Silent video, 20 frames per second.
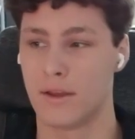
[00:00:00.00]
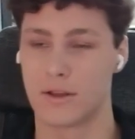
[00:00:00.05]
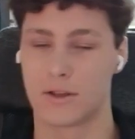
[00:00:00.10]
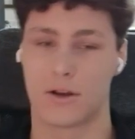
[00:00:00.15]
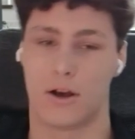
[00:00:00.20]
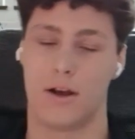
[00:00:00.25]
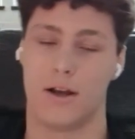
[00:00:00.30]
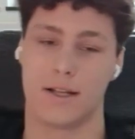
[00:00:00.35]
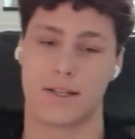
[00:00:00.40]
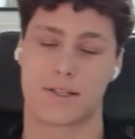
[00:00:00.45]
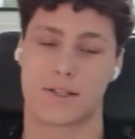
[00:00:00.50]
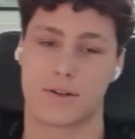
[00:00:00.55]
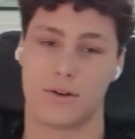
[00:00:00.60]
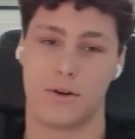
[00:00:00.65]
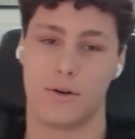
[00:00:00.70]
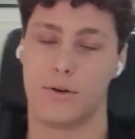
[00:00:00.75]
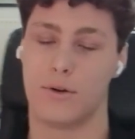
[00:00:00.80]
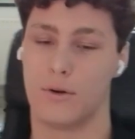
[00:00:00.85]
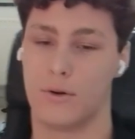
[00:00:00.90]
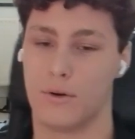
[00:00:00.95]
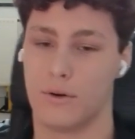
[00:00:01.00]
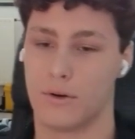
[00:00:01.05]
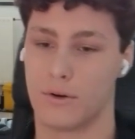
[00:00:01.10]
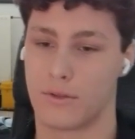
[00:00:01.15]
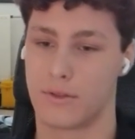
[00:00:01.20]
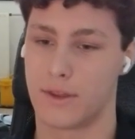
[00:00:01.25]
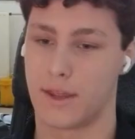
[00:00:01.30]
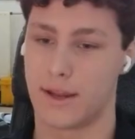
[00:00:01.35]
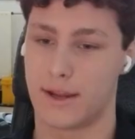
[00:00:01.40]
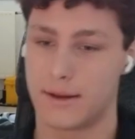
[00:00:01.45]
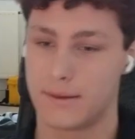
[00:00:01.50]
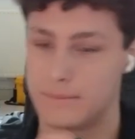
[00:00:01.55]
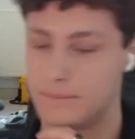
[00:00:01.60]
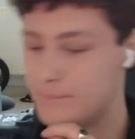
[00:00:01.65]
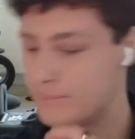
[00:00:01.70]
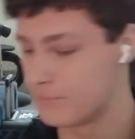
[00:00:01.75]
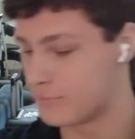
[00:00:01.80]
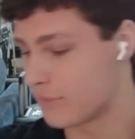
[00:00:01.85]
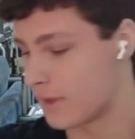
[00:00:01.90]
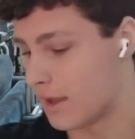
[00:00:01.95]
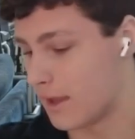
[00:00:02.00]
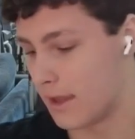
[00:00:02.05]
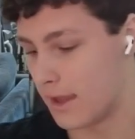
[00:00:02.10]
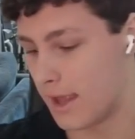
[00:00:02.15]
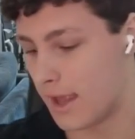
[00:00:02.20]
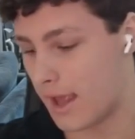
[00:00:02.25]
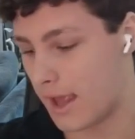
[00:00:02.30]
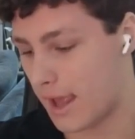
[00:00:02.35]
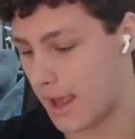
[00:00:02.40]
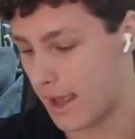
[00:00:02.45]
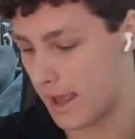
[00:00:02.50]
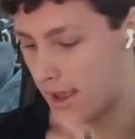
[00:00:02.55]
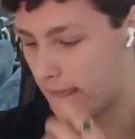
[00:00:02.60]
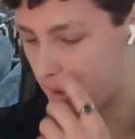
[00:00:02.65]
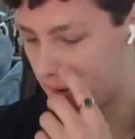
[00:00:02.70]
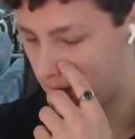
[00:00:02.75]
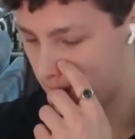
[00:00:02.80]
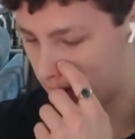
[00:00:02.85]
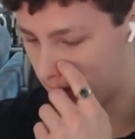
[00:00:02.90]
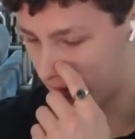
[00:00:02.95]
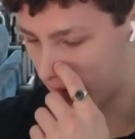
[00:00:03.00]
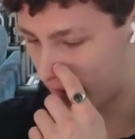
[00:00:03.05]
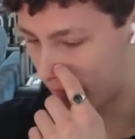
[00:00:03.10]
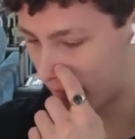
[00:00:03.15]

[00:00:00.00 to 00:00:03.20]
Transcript: console or thing. And